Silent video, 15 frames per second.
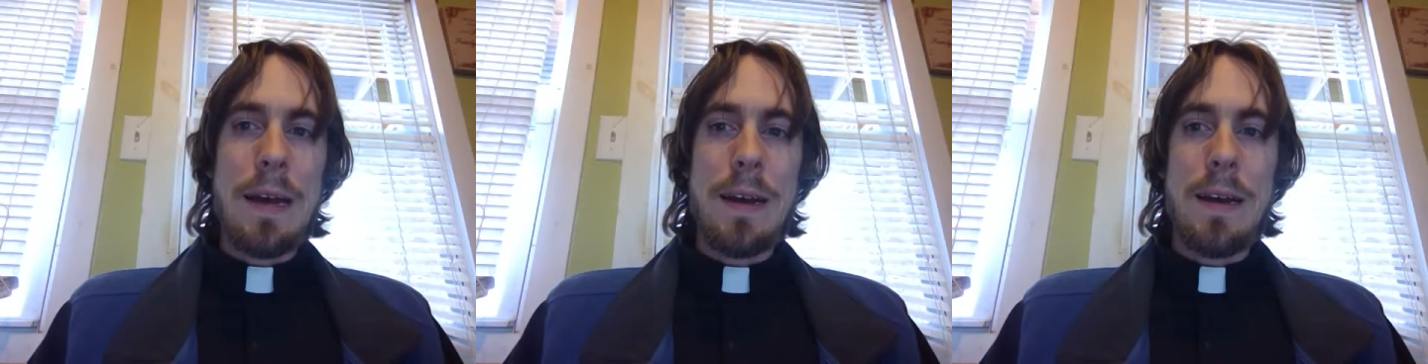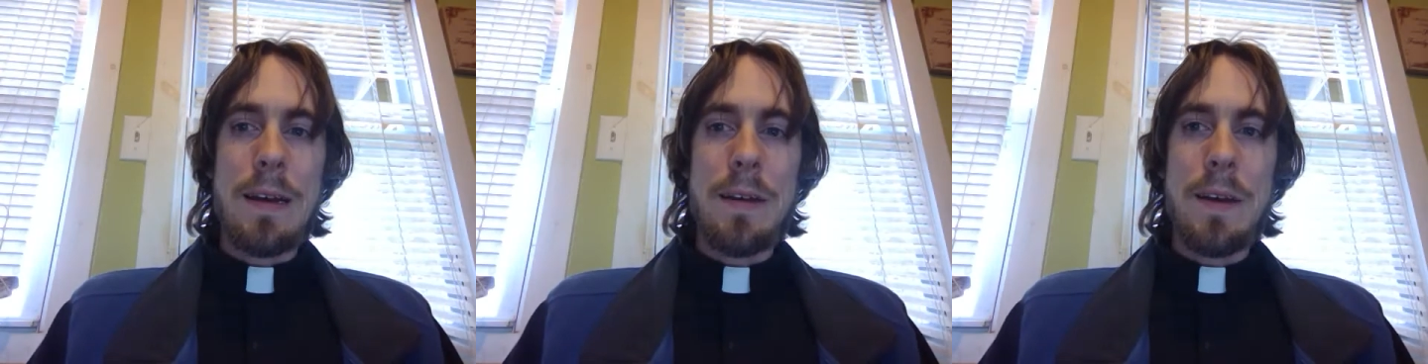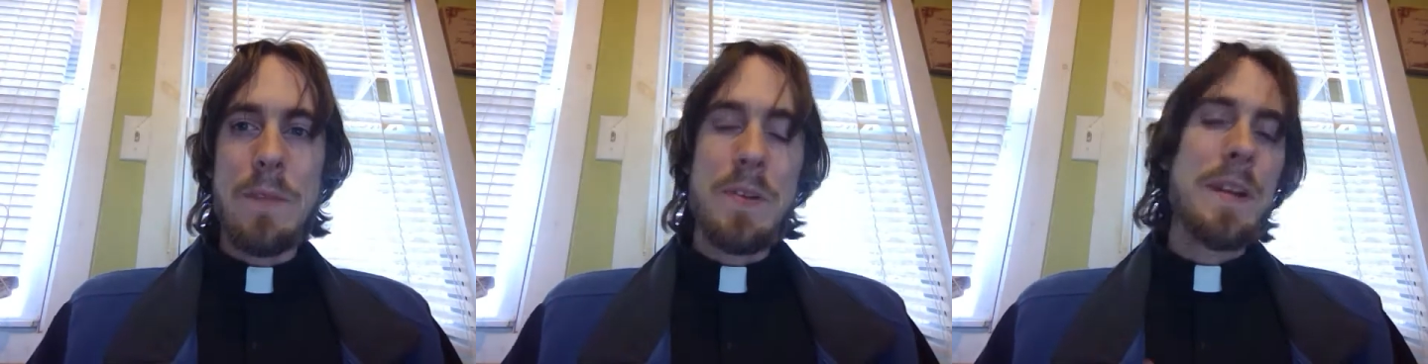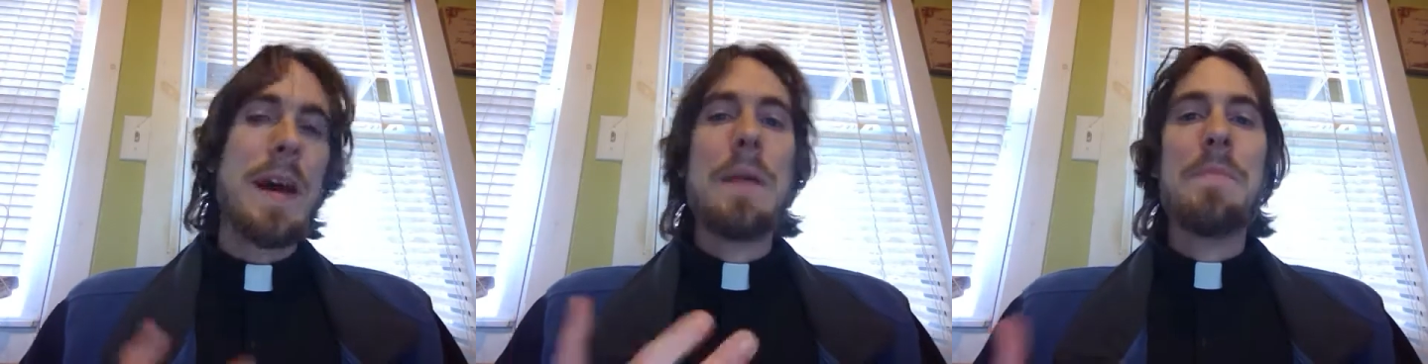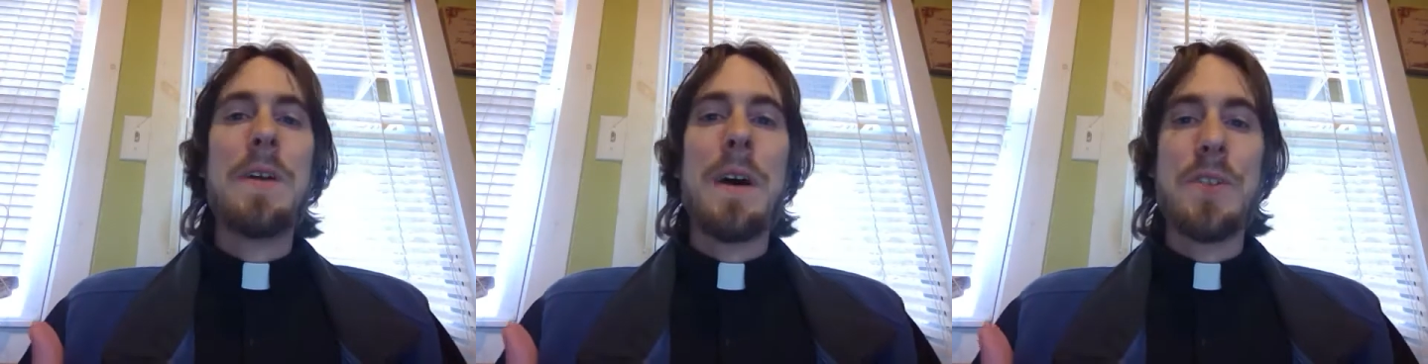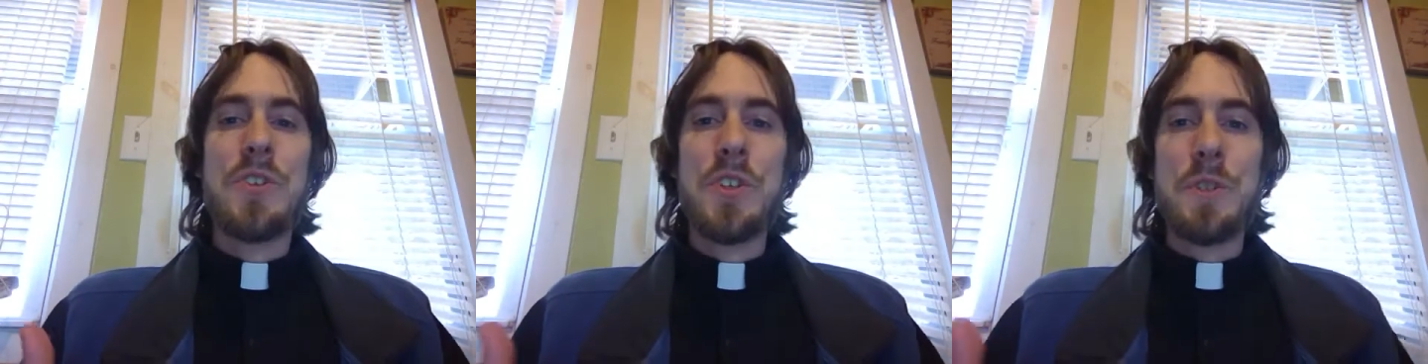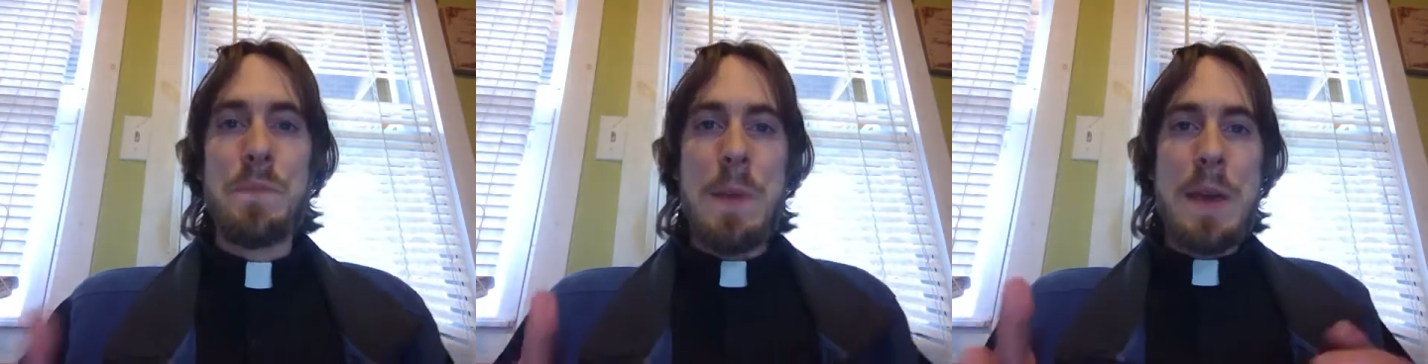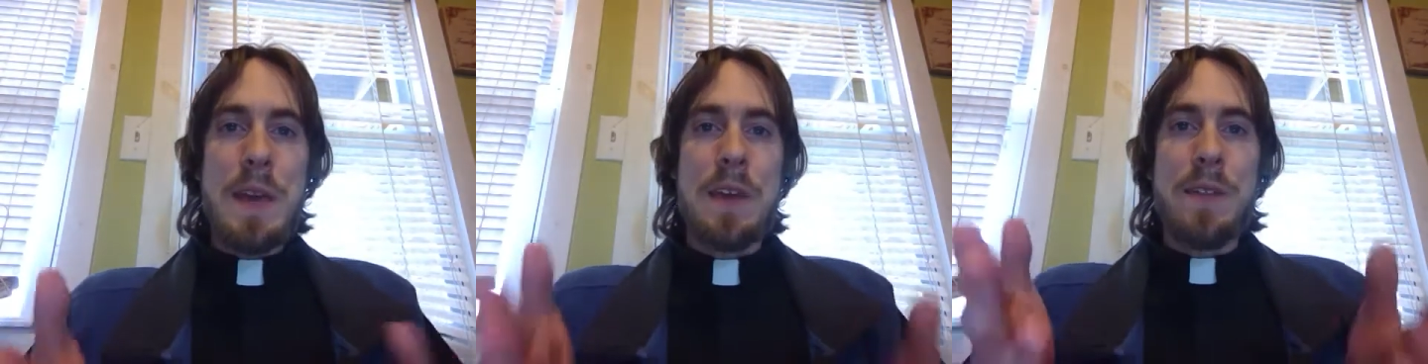I'm not just
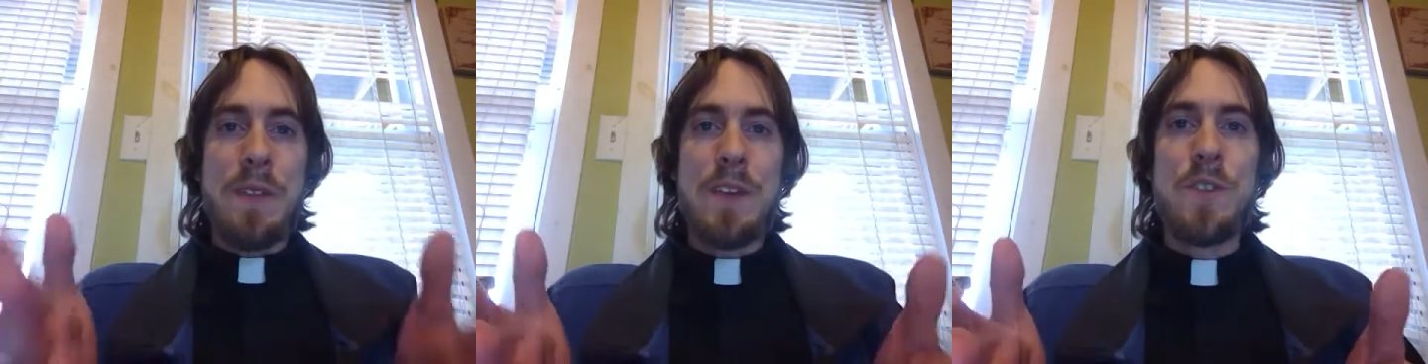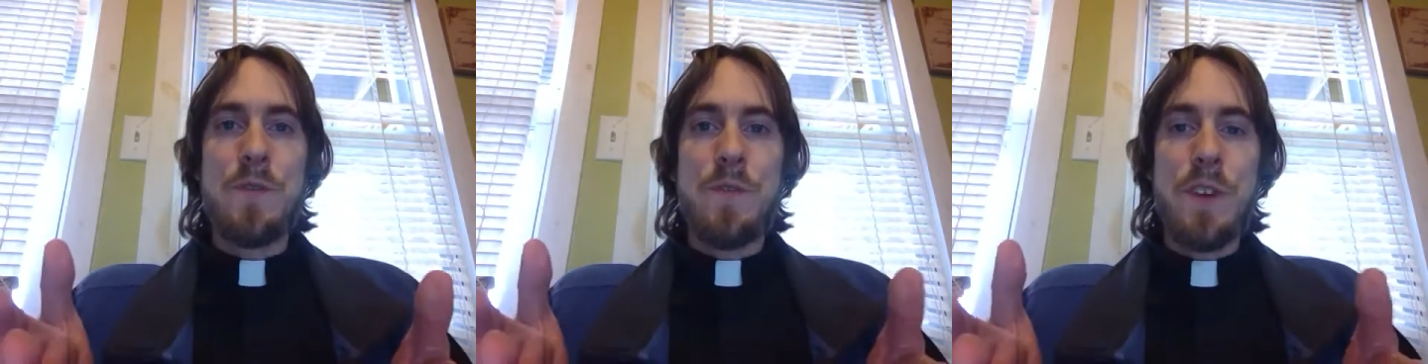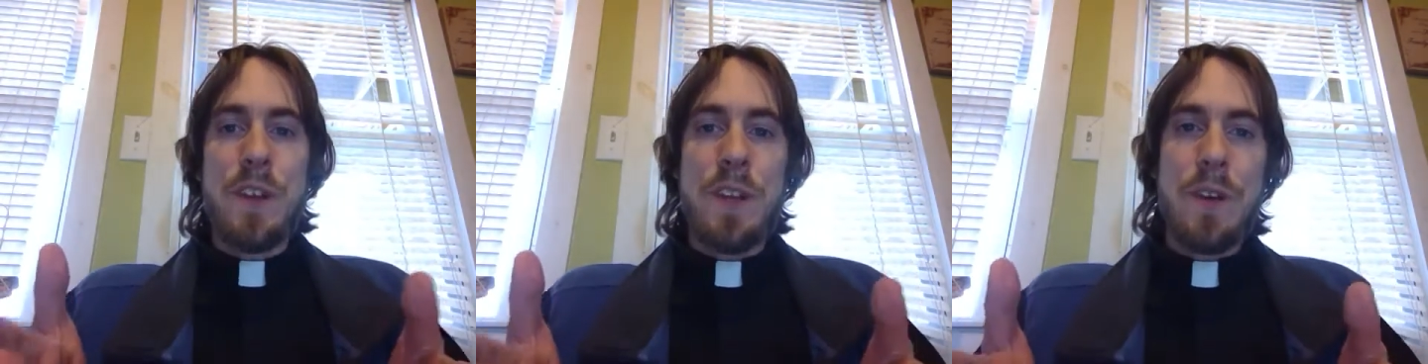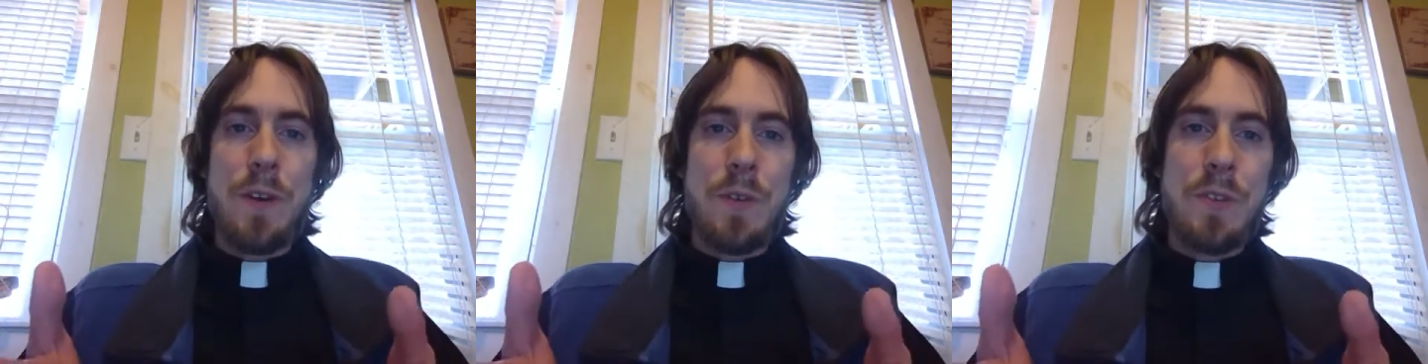making this video